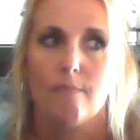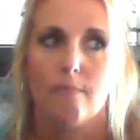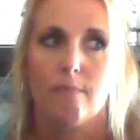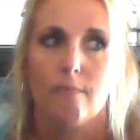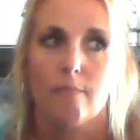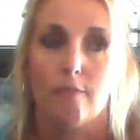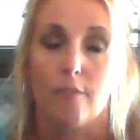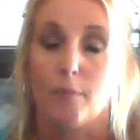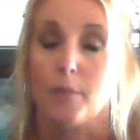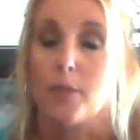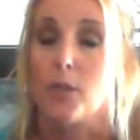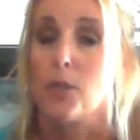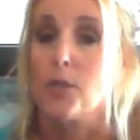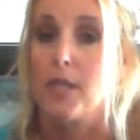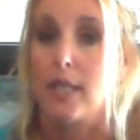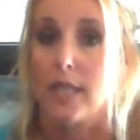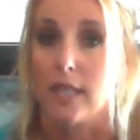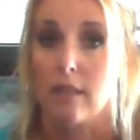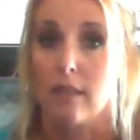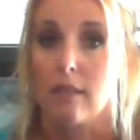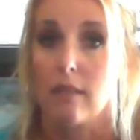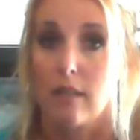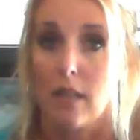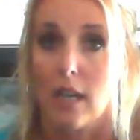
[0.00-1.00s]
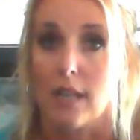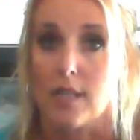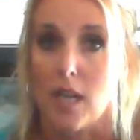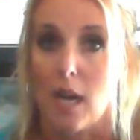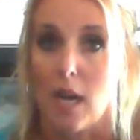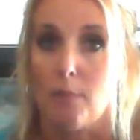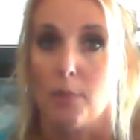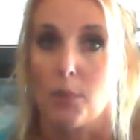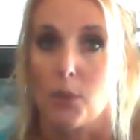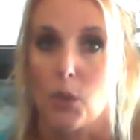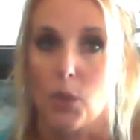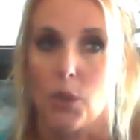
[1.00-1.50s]
from using a
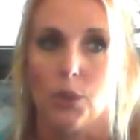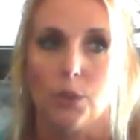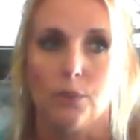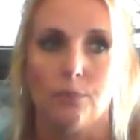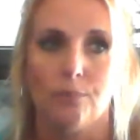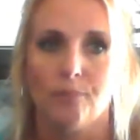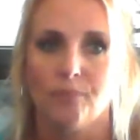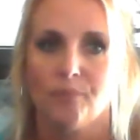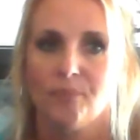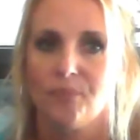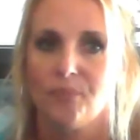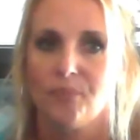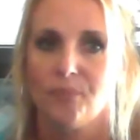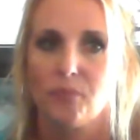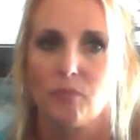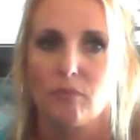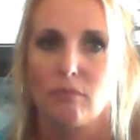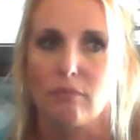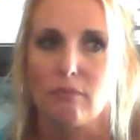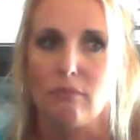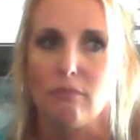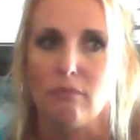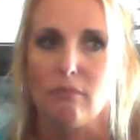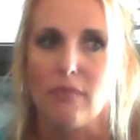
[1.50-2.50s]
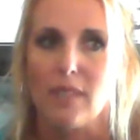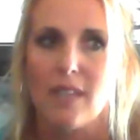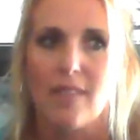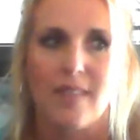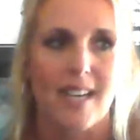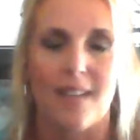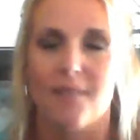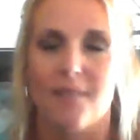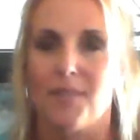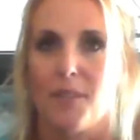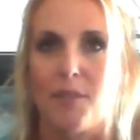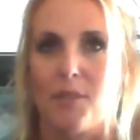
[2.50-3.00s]
topical that
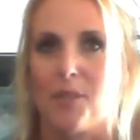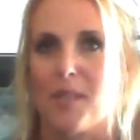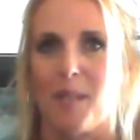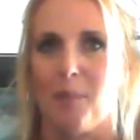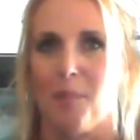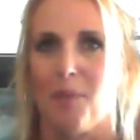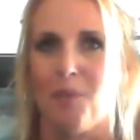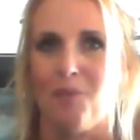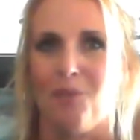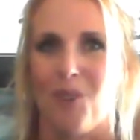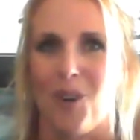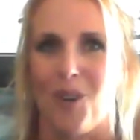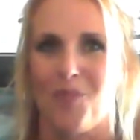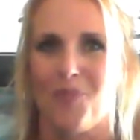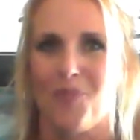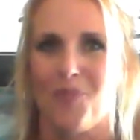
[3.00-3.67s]
I've never seen before.